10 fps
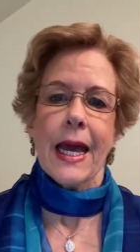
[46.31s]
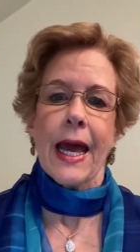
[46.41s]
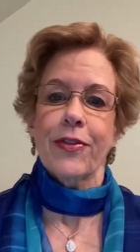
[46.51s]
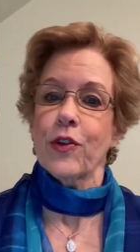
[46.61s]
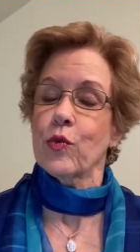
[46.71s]

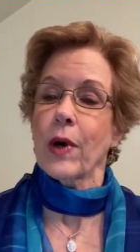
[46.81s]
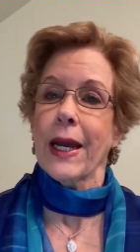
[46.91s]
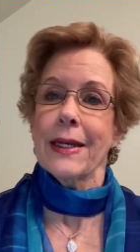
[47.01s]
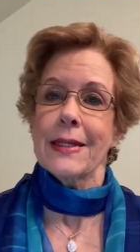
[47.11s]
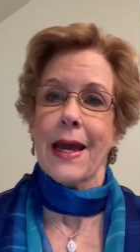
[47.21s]
at the
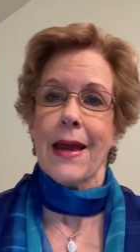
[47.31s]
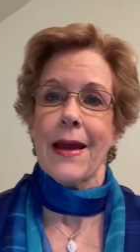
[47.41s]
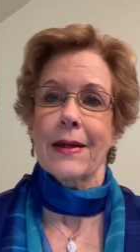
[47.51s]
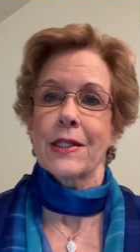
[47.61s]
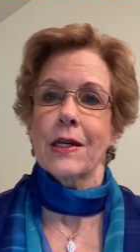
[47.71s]
right
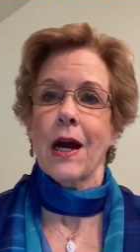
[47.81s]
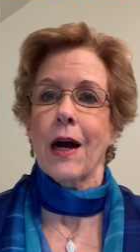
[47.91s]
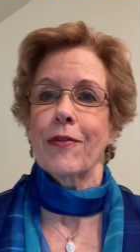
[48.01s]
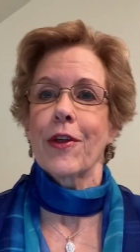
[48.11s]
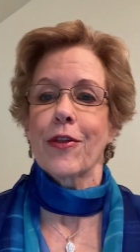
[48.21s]
hand
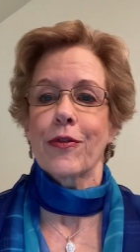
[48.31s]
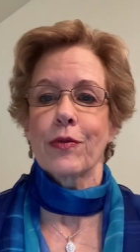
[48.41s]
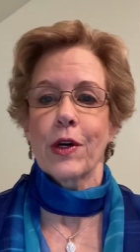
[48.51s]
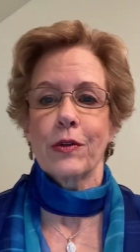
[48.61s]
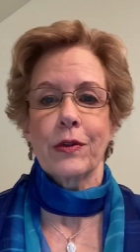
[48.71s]
of the
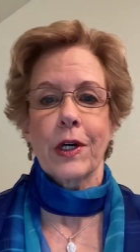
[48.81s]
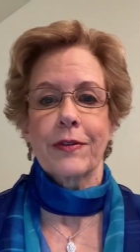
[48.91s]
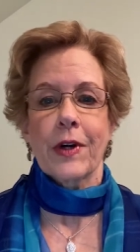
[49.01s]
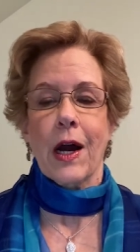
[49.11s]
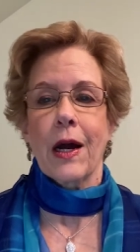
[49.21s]
throne
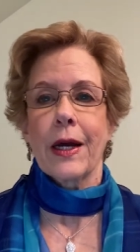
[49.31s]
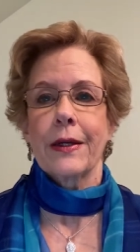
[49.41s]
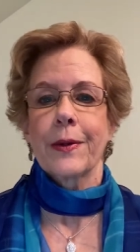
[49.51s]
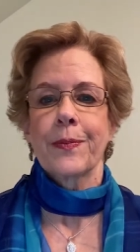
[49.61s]
of God.